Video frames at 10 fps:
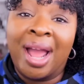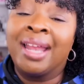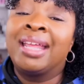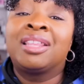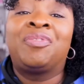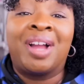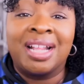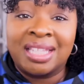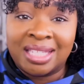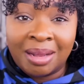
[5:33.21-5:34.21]
I need to
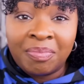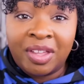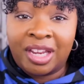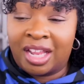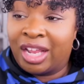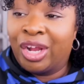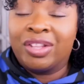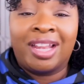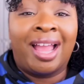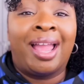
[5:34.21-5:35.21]
find something in here
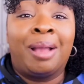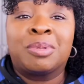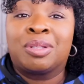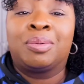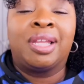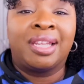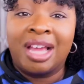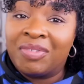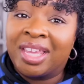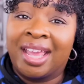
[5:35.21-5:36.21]
that I absolutely
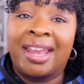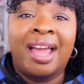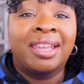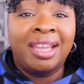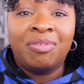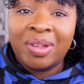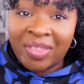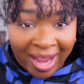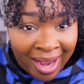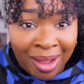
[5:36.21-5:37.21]
love and cannot live
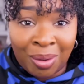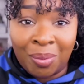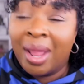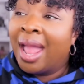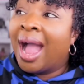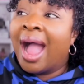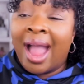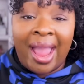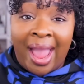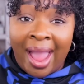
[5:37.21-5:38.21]
without.
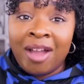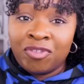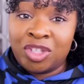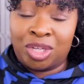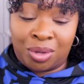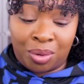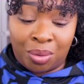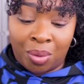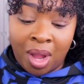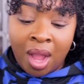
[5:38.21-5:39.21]
I have
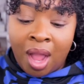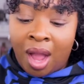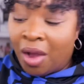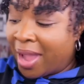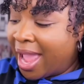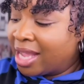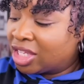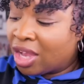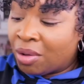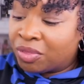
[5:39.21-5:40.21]
to. Okay,
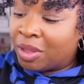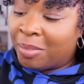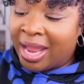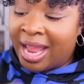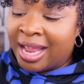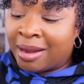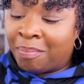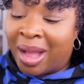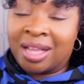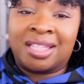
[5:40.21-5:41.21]
so in
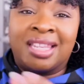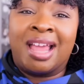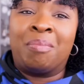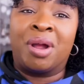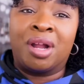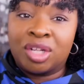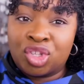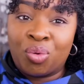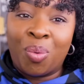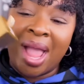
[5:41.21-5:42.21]
box number
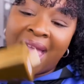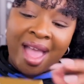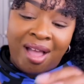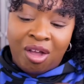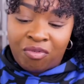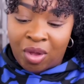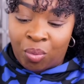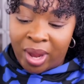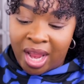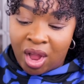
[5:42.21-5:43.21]
12,
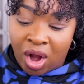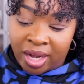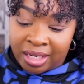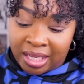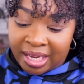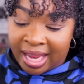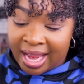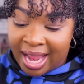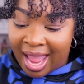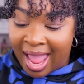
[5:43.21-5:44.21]
we are
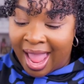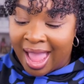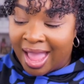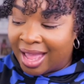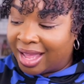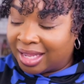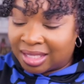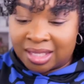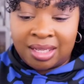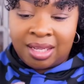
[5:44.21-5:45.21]
looking
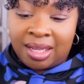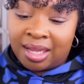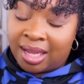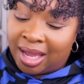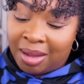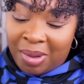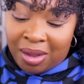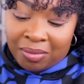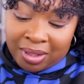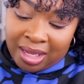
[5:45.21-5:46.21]
at, come
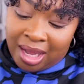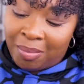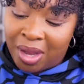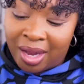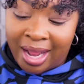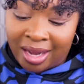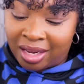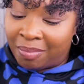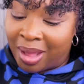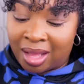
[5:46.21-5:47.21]
on out of
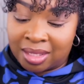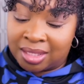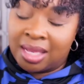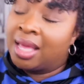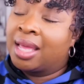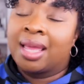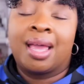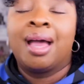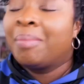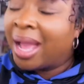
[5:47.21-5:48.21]
the box.
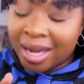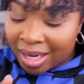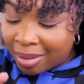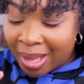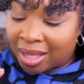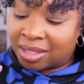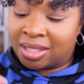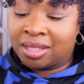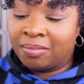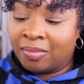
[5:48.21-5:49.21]
Come out of the
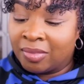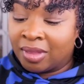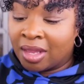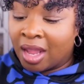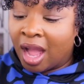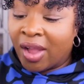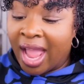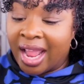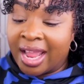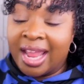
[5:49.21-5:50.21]
box.
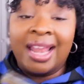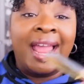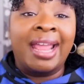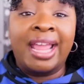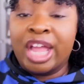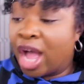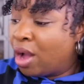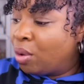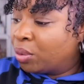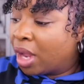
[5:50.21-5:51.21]
Okay, Elaine in
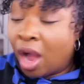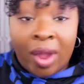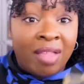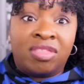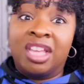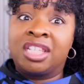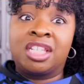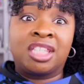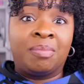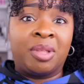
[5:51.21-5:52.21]
Gold. Okay, this
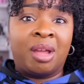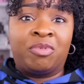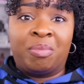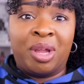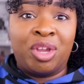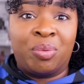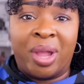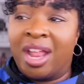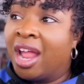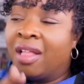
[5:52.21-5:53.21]
is something I'm
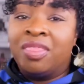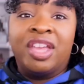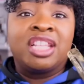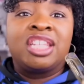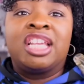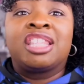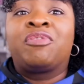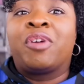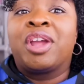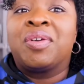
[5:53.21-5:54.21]
familiar with. This is the
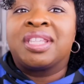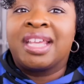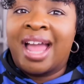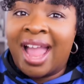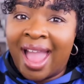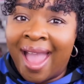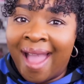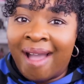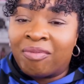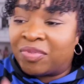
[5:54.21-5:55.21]
fragrance that I
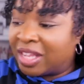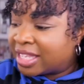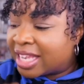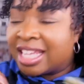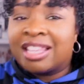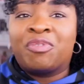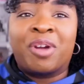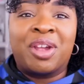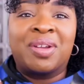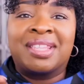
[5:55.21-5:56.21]
have. This is the
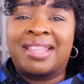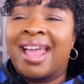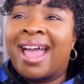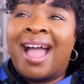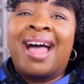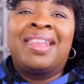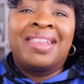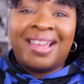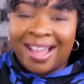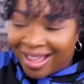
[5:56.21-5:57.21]
fragrance that
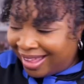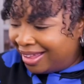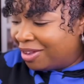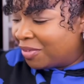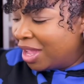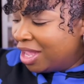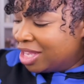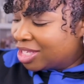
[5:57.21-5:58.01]
I love.